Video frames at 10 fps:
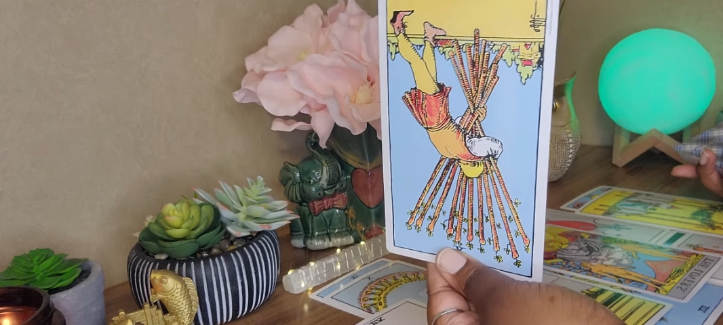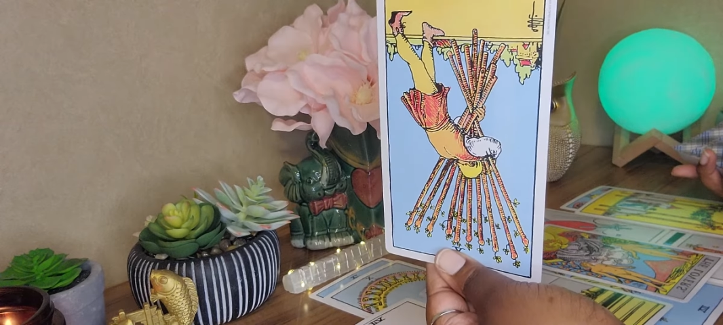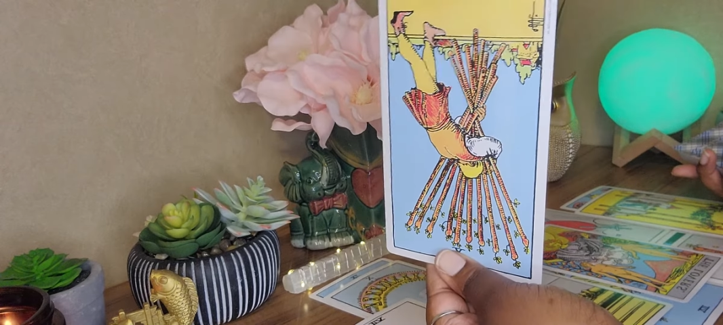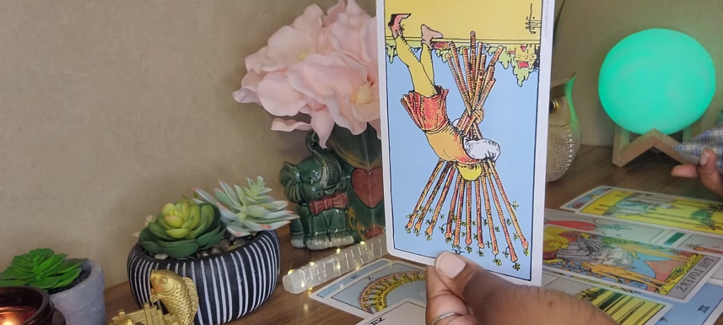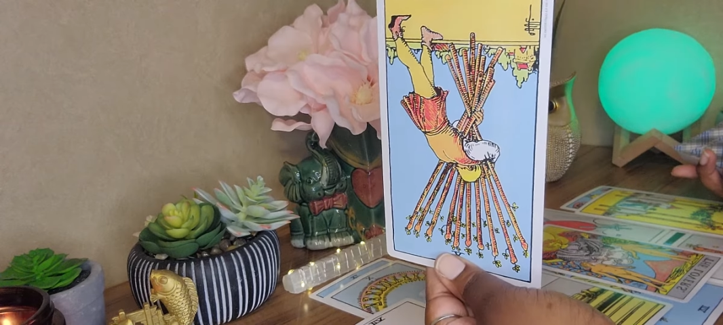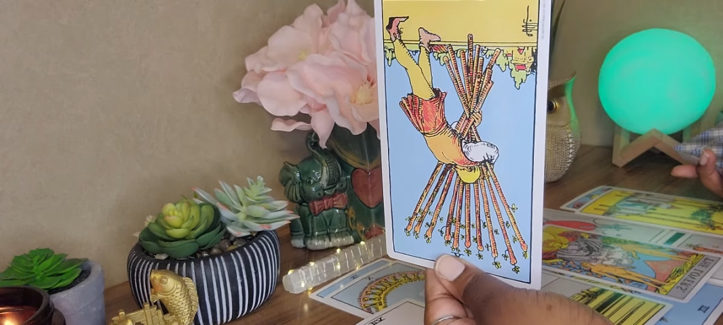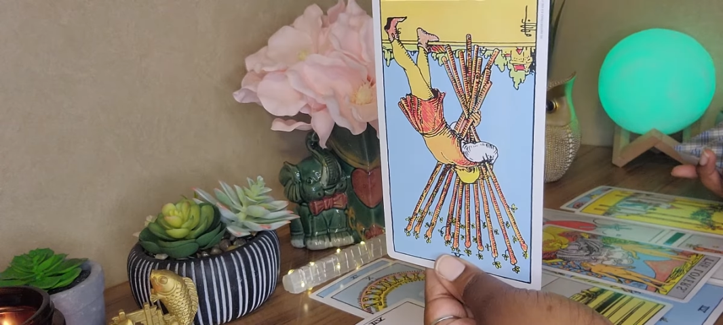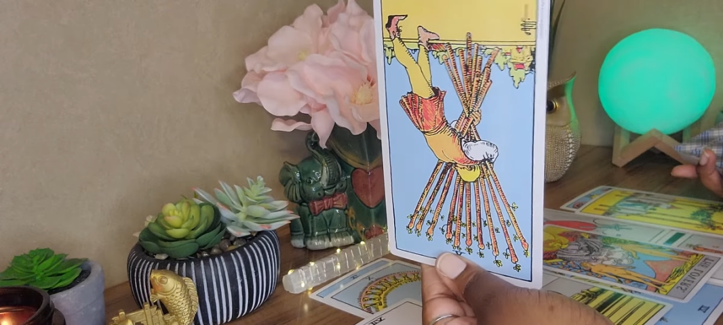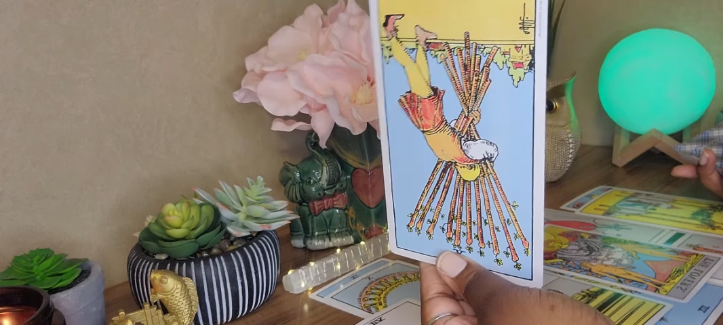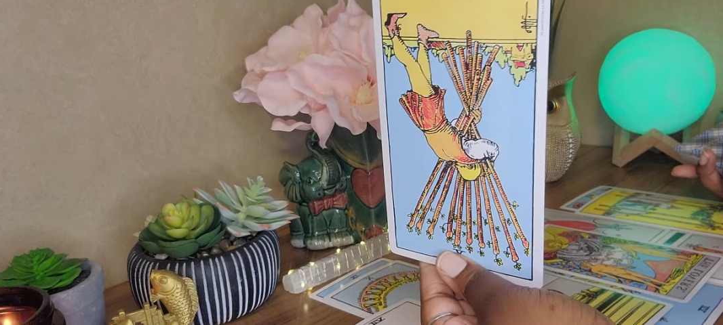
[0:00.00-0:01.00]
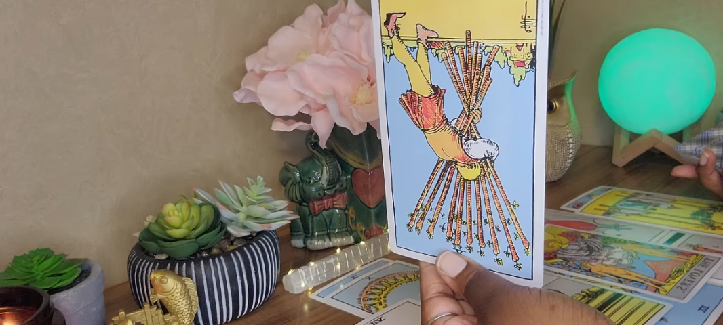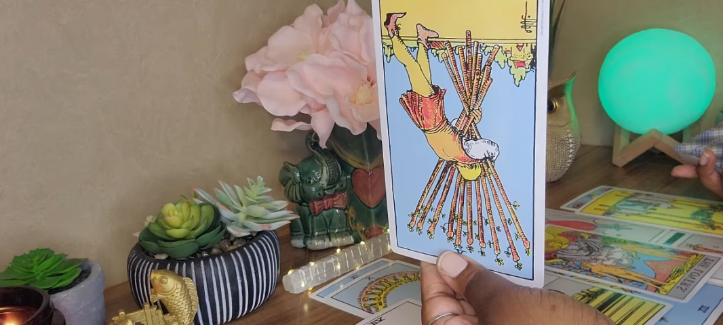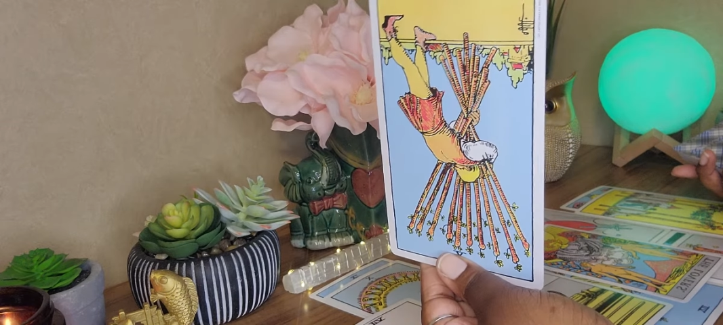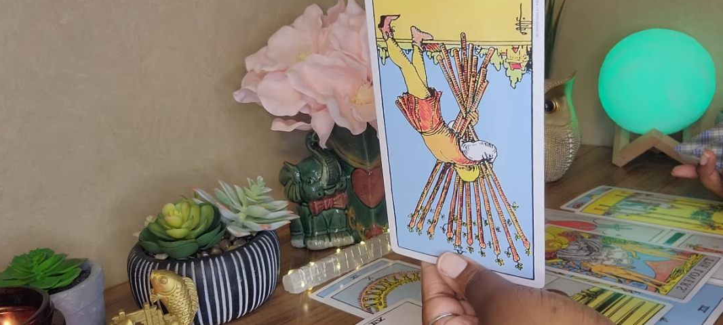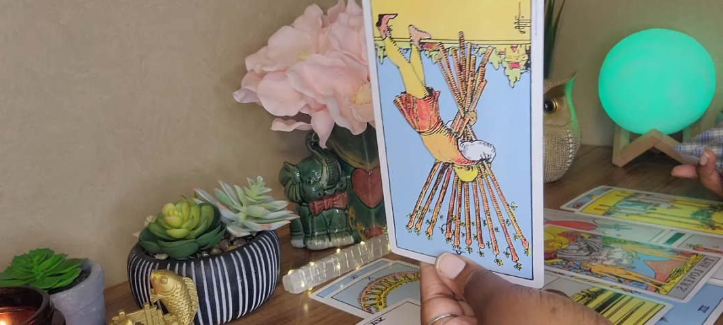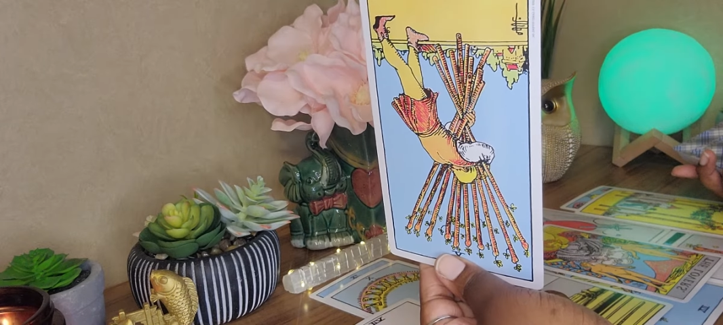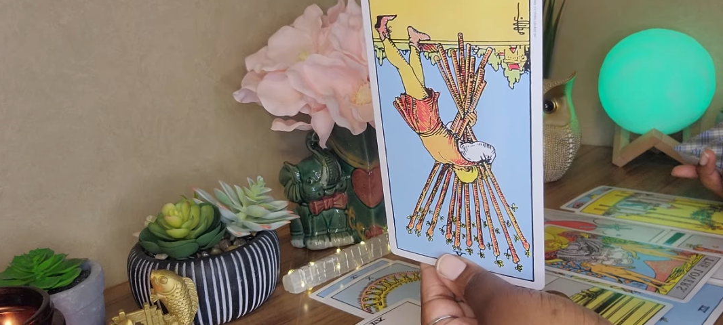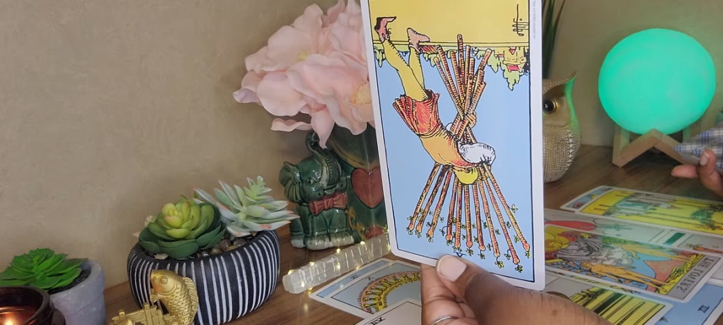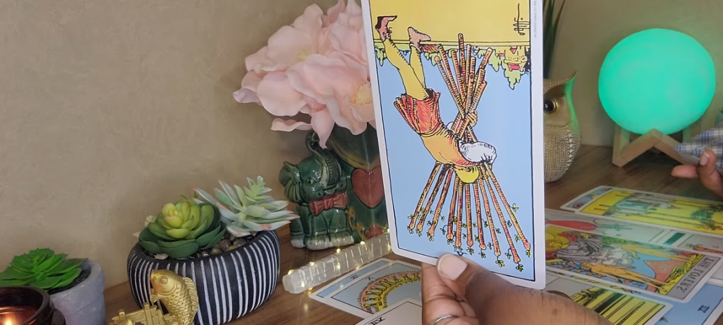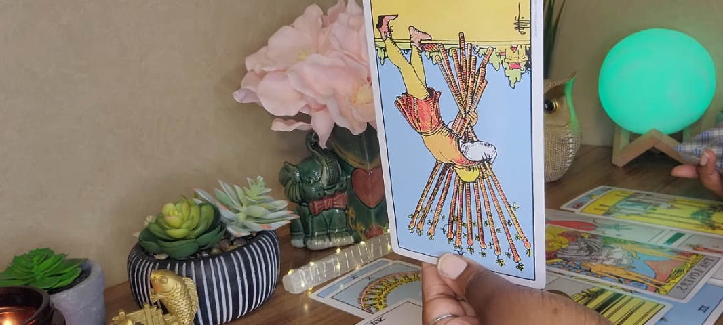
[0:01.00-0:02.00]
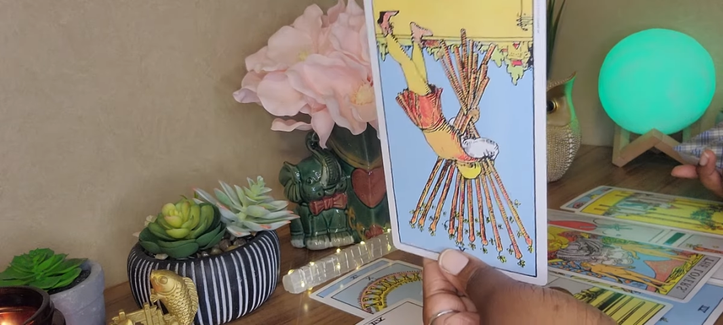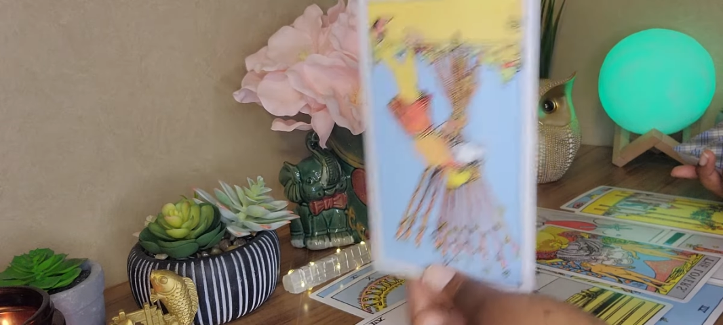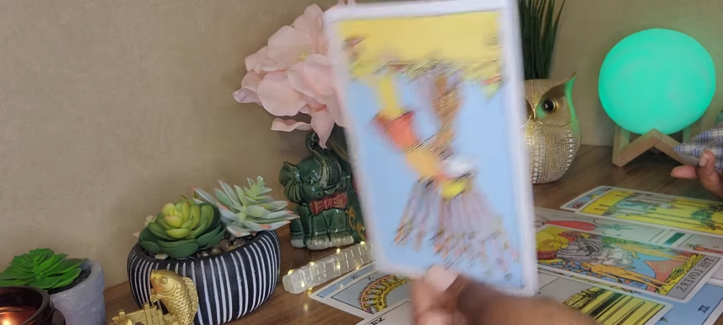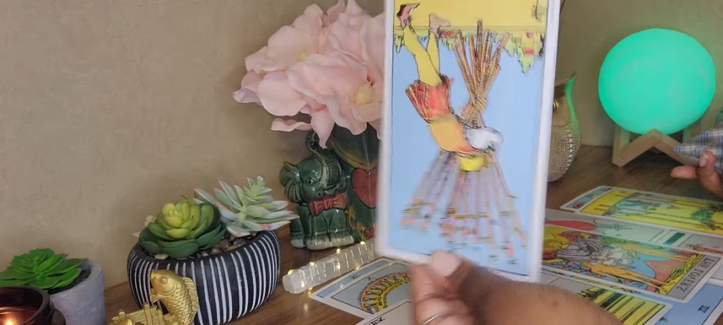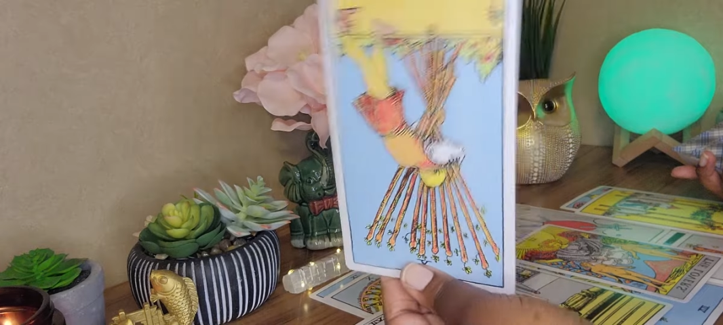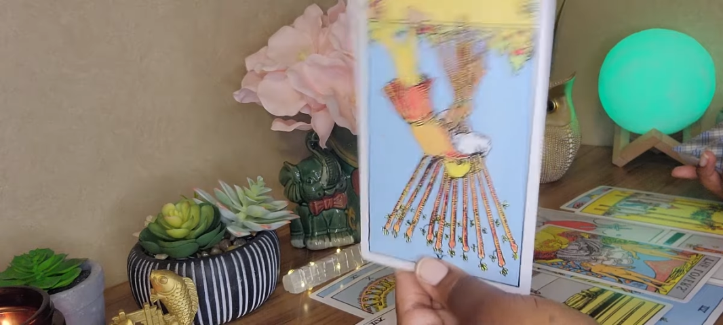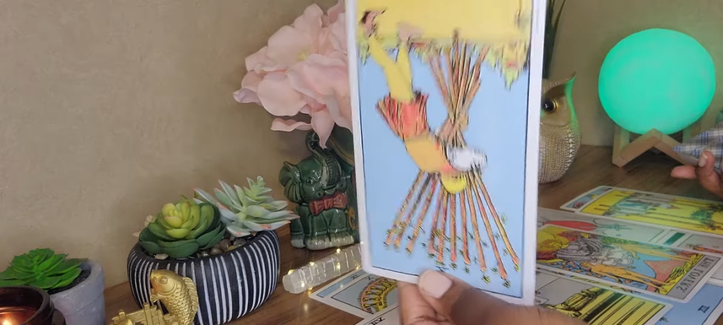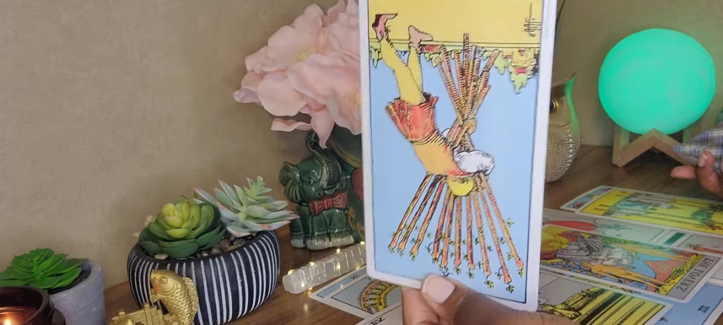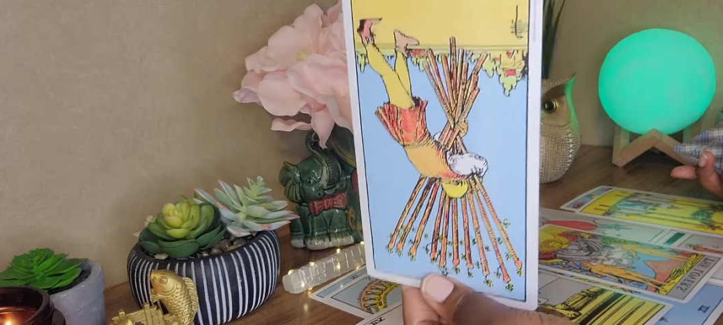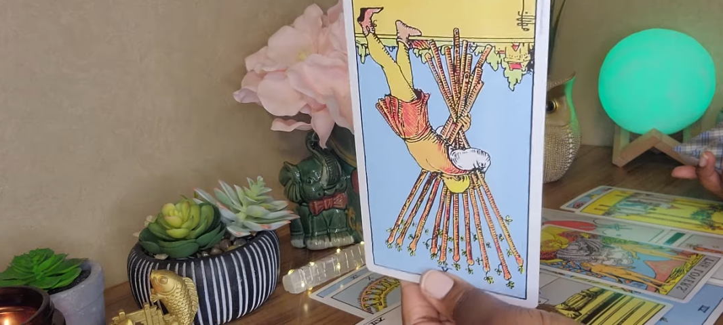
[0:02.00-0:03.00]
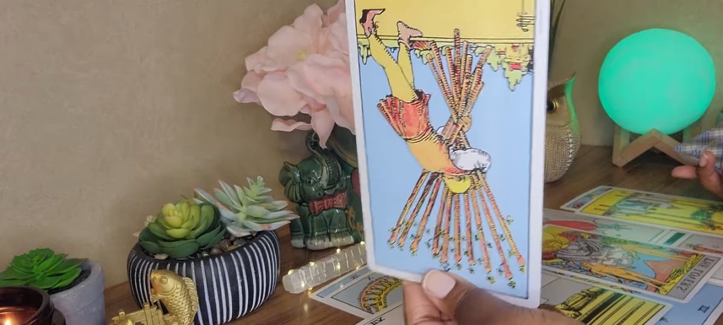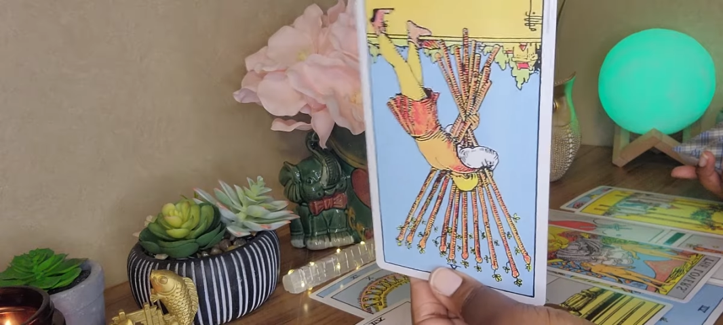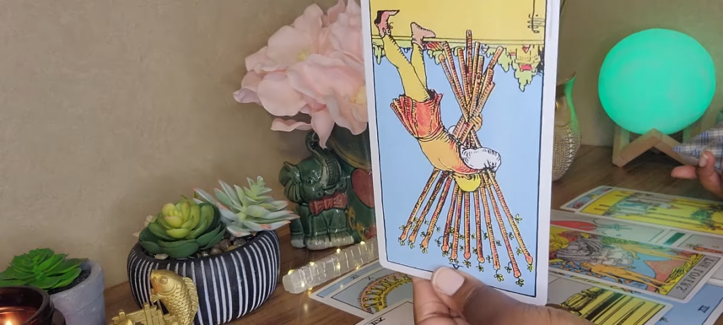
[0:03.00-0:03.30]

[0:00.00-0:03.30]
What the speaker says: No face is visible, so there are no lips to read.